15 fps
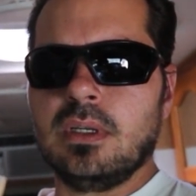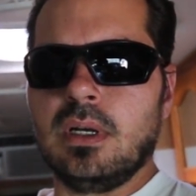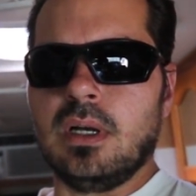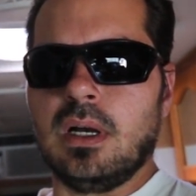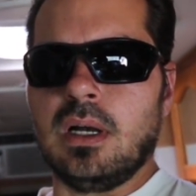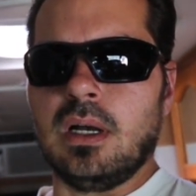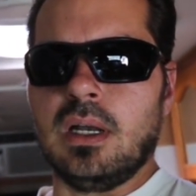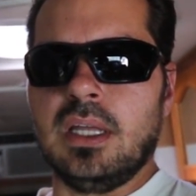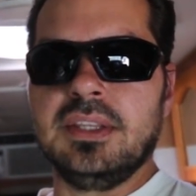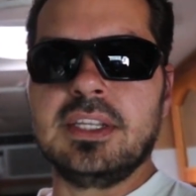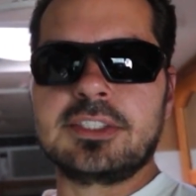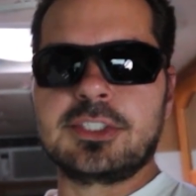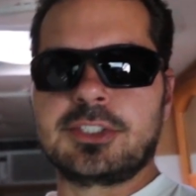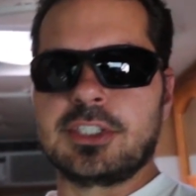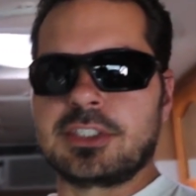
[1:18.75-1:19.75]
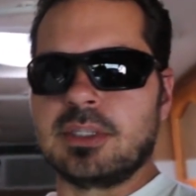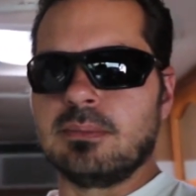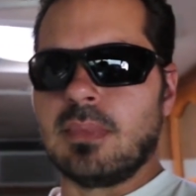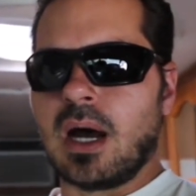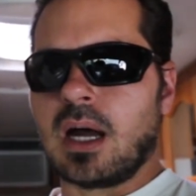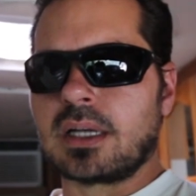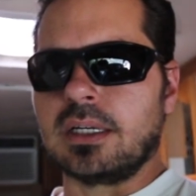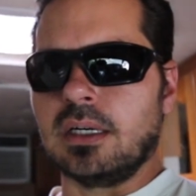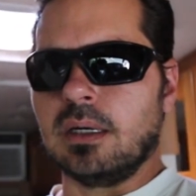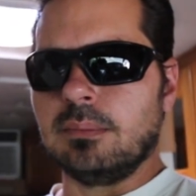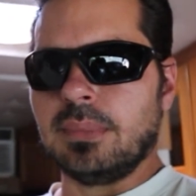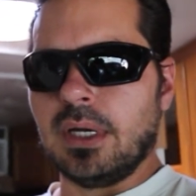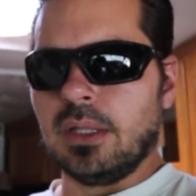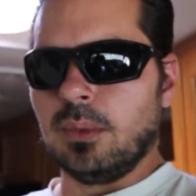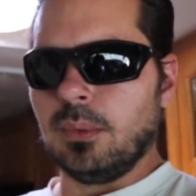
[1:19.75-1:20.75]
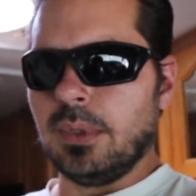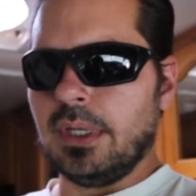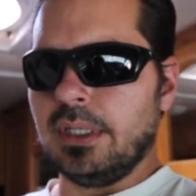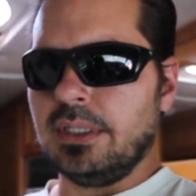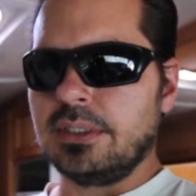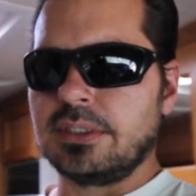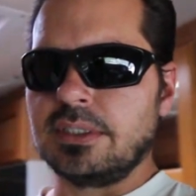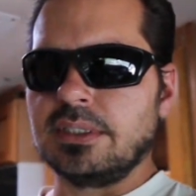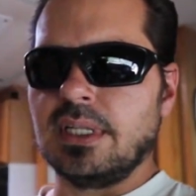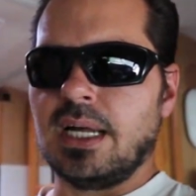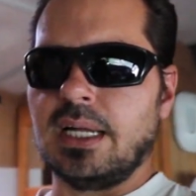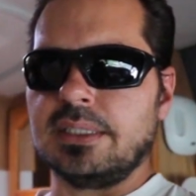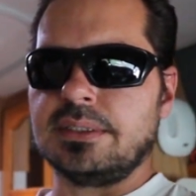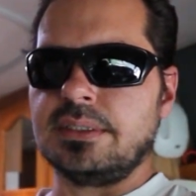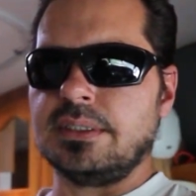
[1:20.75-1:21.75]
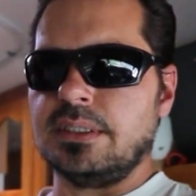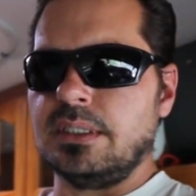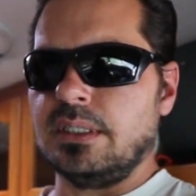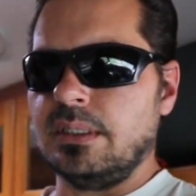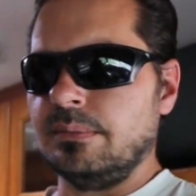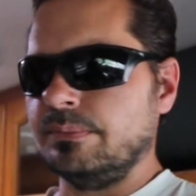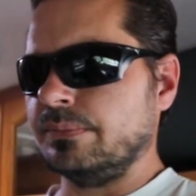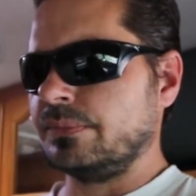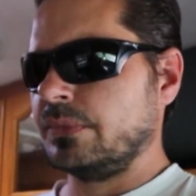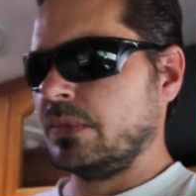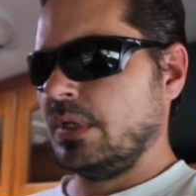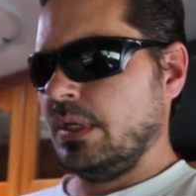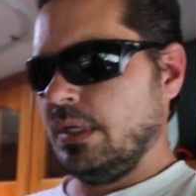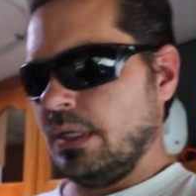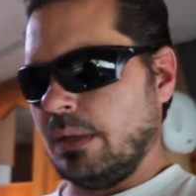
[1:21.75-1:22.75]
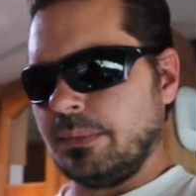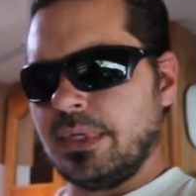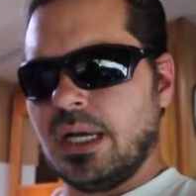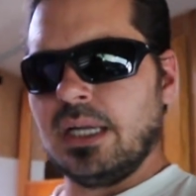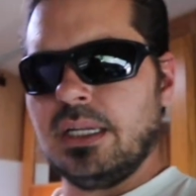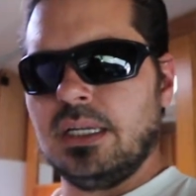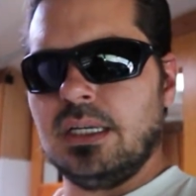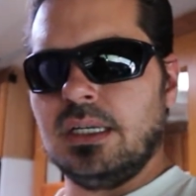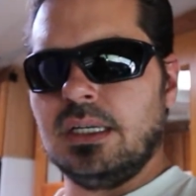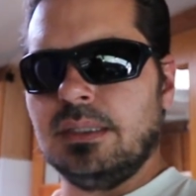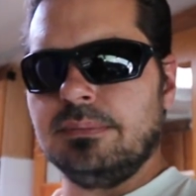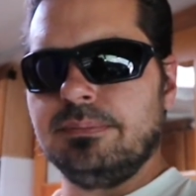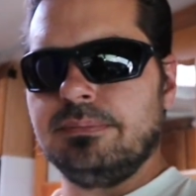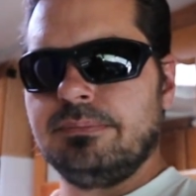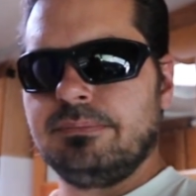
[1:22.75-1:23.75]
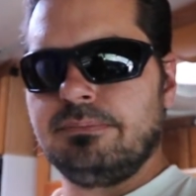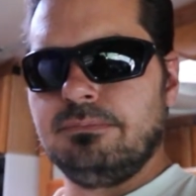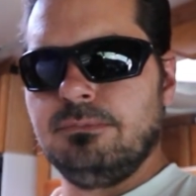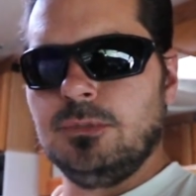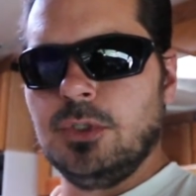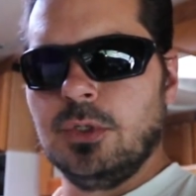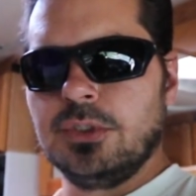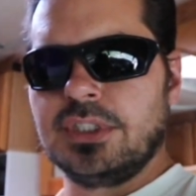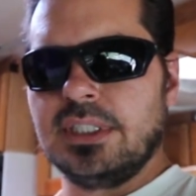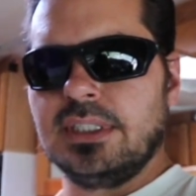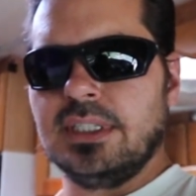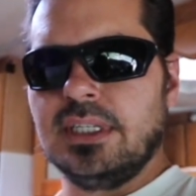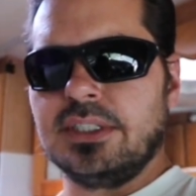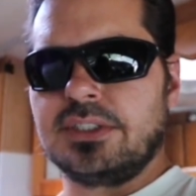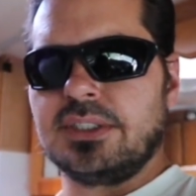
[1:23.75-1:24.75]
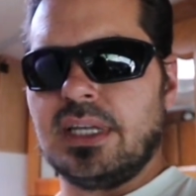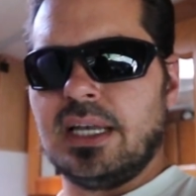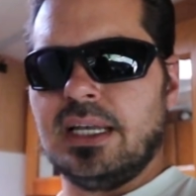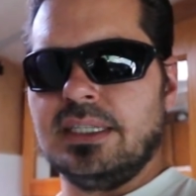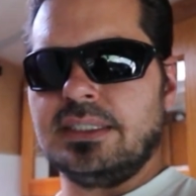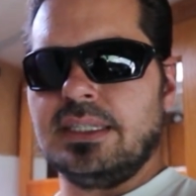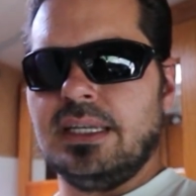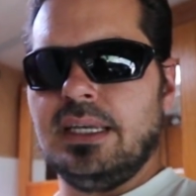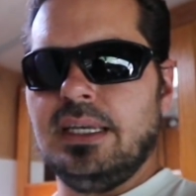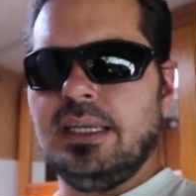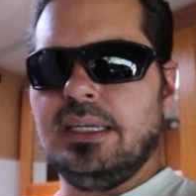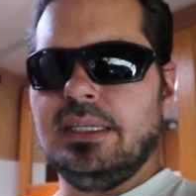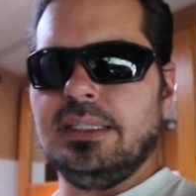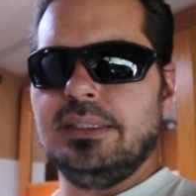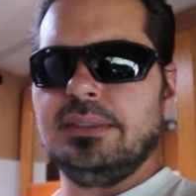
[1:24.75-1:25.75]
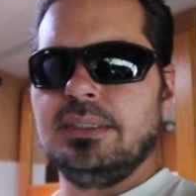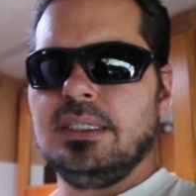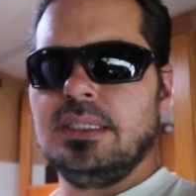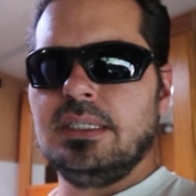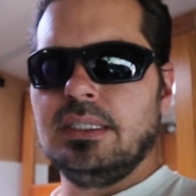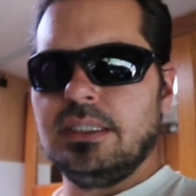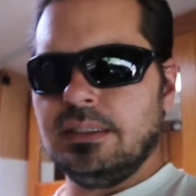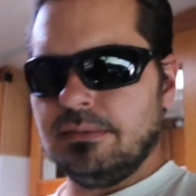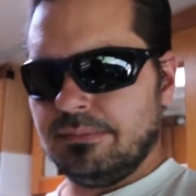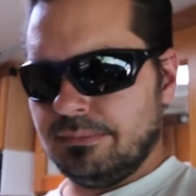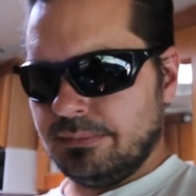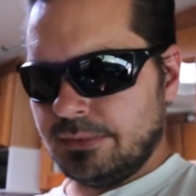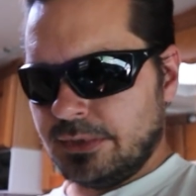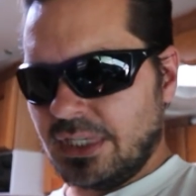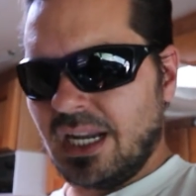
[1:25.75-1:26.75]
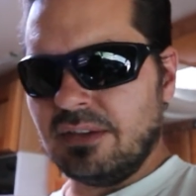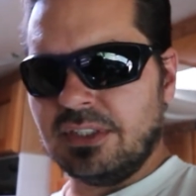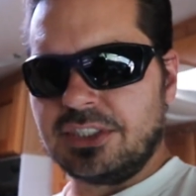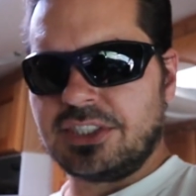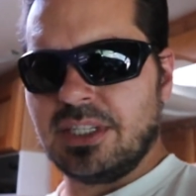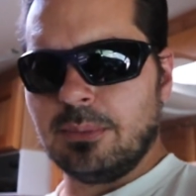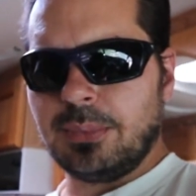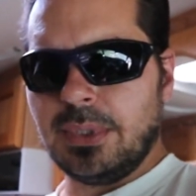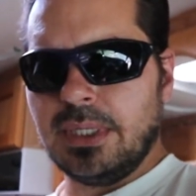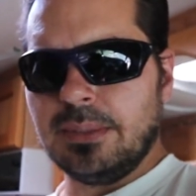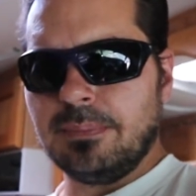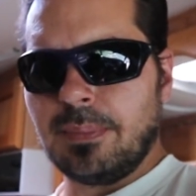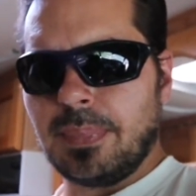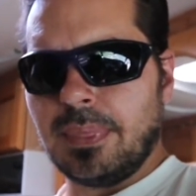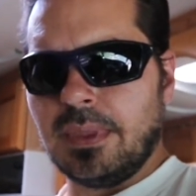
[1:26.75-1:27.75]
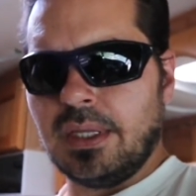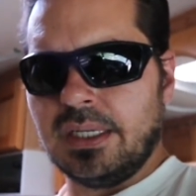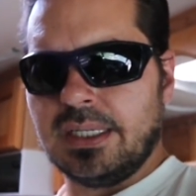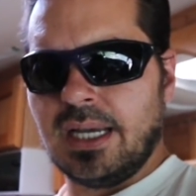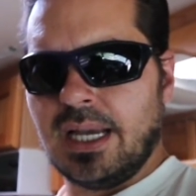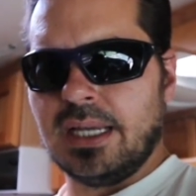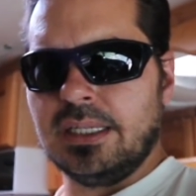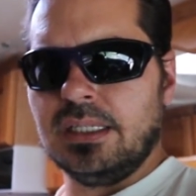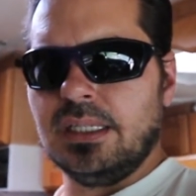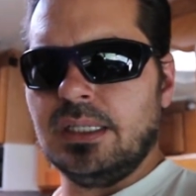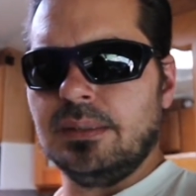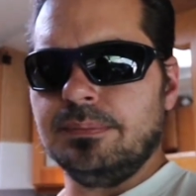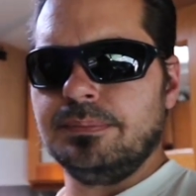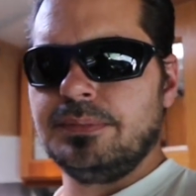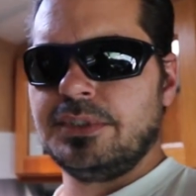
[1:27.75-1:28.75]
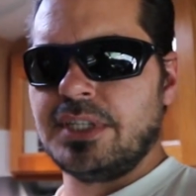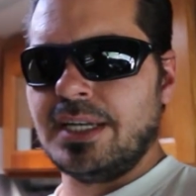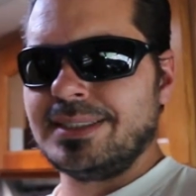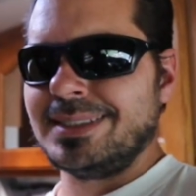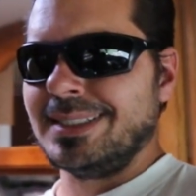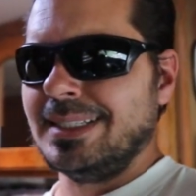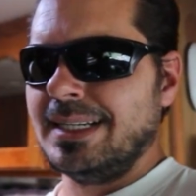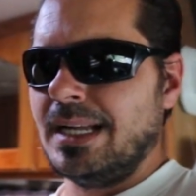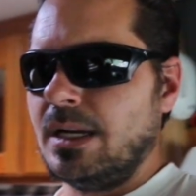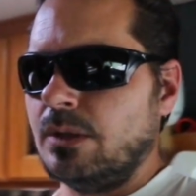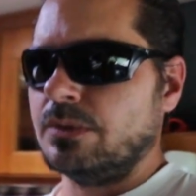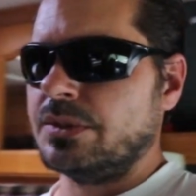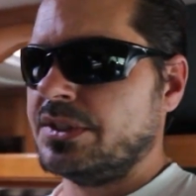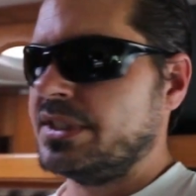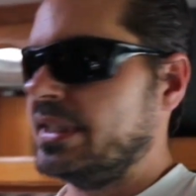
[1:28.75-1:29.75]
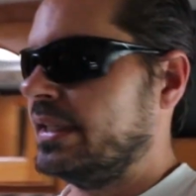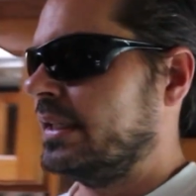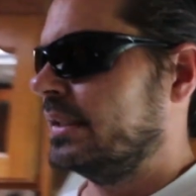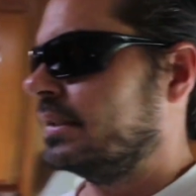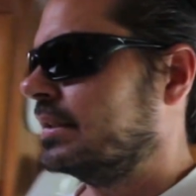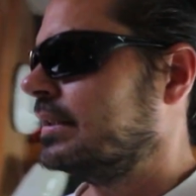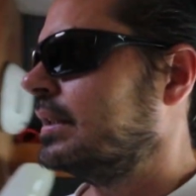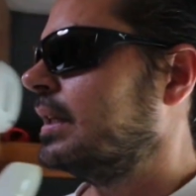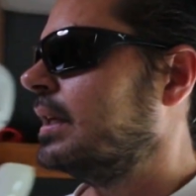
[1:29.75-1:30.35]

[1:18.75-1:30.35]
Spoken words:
And this is just a mock-up, by the way. This is not. I'm kind of using this as a kind of a template and kind of testing it out and seeing